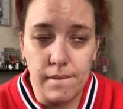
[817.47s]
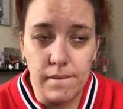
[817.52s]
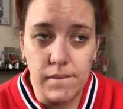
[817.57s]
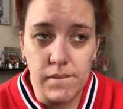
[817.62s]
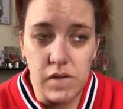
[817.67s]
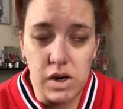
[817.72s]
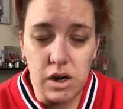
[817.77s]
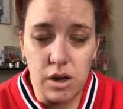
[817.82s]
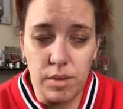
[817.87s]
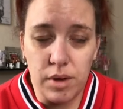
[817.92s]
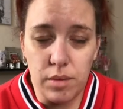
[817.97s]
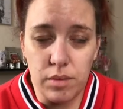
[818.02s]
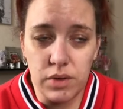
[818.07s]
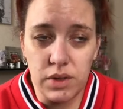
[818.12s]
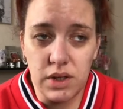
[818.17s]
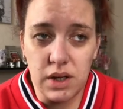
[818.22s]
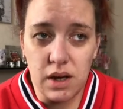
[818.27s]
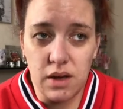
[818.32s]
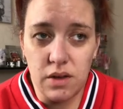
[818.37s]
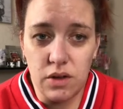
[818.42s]
I know people
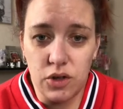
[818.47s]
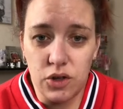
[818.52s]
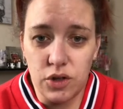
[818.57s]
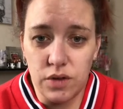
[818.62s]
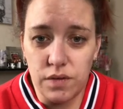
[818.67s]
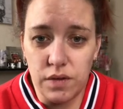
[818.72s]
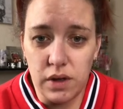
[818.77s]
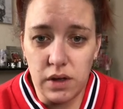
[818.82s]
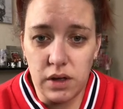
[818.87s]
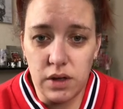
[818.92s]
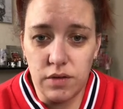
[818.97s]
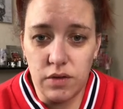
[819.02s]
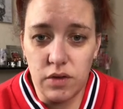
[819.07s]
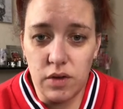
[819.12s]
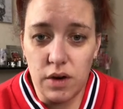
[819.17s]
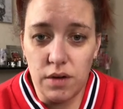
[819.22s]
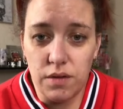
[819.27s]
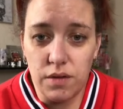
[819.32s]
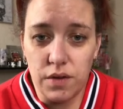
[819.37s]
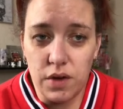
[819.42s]
say that you should think of your
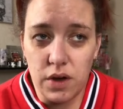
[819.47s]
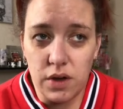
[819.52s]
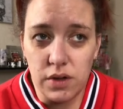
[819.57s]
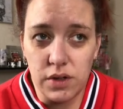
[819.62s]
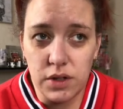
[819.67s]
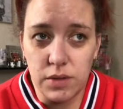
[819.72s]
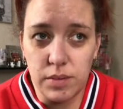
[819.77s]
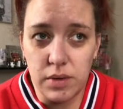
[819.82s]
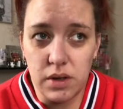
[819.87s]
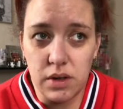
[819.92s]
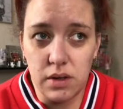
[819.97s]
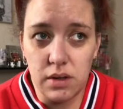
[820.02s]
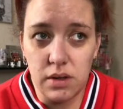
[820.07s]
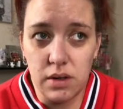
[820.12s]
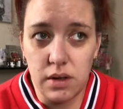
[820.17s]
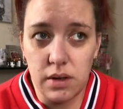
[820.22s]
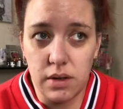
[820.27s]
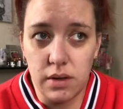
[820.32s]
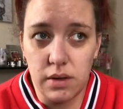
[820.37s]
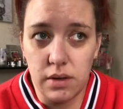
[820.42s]
own first, but
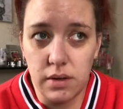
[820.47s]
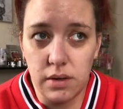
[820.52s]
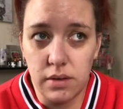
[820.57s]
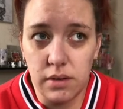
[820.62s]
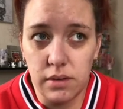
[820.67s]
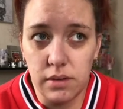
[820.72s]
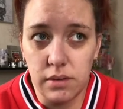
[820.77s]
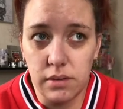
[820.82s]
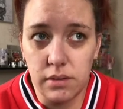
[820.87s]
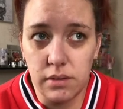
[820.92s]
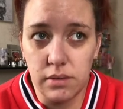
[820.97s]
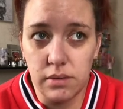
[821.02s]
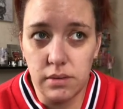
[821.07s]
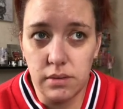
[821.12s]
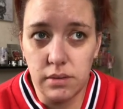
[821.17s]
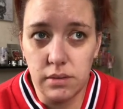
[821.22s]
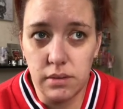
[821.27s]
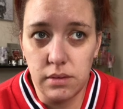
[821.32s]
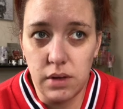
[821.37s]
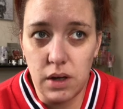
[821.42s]

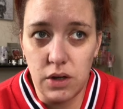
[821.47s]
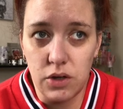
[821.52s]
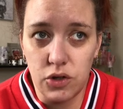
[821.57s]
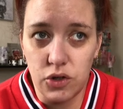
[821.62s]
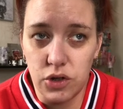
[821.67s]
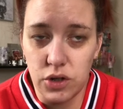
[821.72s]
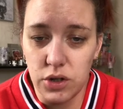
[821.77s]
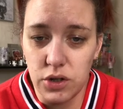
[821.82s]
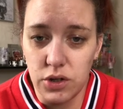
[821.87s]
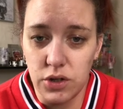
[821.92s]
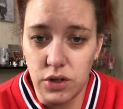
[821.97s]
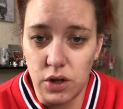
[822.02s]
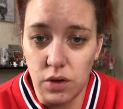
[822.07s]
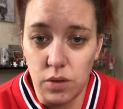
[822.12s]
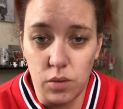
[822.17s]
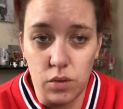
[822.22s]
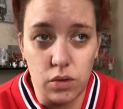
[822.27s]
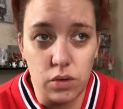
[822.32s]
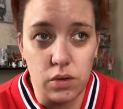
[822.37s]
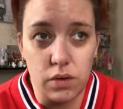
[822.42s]
it's just
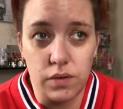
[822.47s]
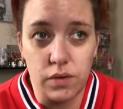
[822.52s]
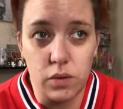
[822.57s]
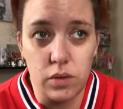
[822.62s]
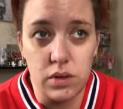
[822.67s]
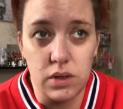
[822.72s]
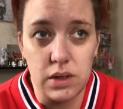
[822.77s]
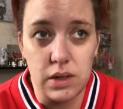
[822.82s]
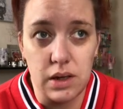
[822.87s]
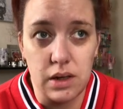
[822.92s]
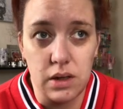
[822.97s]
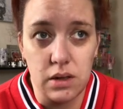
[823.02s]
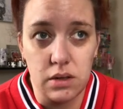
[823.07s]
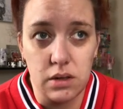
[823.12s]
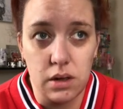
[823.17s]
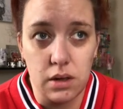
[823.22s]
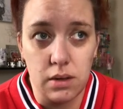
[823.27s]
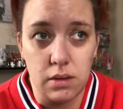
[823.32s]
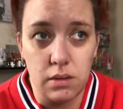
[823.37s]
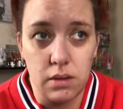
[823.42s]
so awful, isn't it?
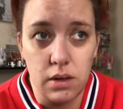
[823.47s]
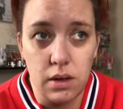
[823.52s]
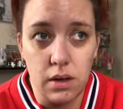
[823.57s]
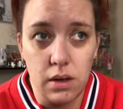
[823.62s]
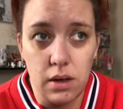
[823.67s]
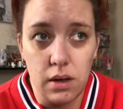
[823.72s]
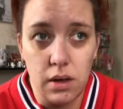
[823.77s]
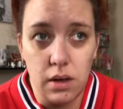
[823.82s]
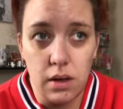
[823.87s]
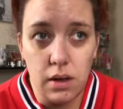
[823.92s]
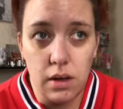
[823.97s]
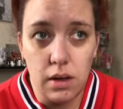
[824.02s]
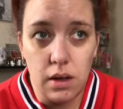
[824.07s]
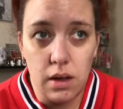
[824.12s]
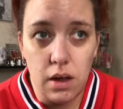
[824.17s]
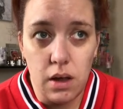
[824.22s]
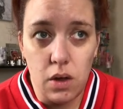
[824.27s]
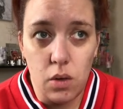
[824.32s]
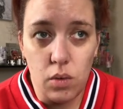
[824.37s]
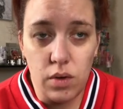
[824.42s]
So,
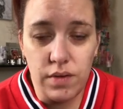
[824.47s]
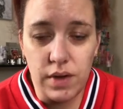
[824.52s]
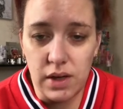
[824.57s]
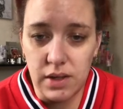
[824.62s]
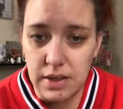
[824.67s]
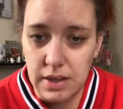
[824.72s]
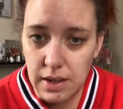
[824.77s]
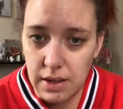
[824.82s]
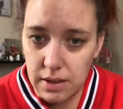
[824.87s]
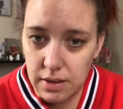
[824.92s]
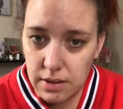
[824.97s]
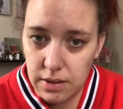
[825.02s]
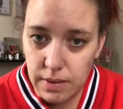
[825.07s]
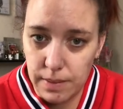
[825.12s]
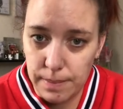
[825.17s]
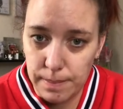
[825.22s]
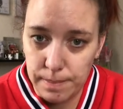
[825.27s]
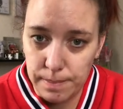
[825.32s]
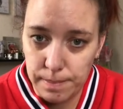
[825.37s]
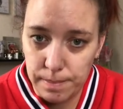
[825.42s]
with that said,
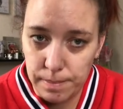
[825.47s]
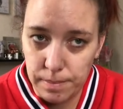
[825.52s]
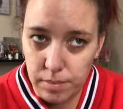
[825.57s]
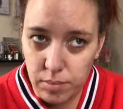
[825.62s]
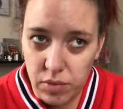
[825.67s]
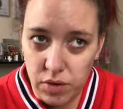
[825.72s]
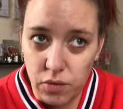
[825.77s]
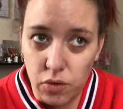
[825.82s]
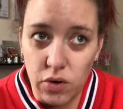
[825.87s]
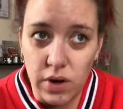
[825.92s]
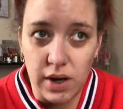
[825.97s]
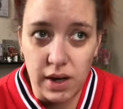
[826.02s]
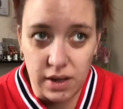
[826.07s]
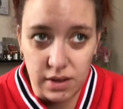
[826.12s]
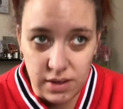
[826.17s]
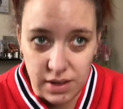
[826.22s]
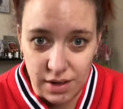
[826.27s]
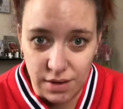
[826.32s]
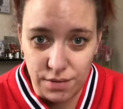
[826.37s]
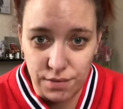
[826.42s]
before I get
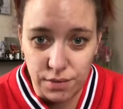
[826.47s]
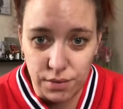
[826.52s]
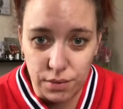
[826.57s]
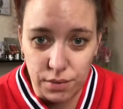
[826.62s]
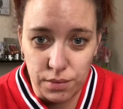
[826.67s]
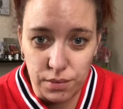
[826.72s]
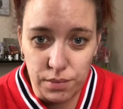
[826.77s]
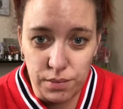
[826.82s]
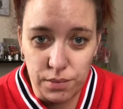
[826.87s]
tearful,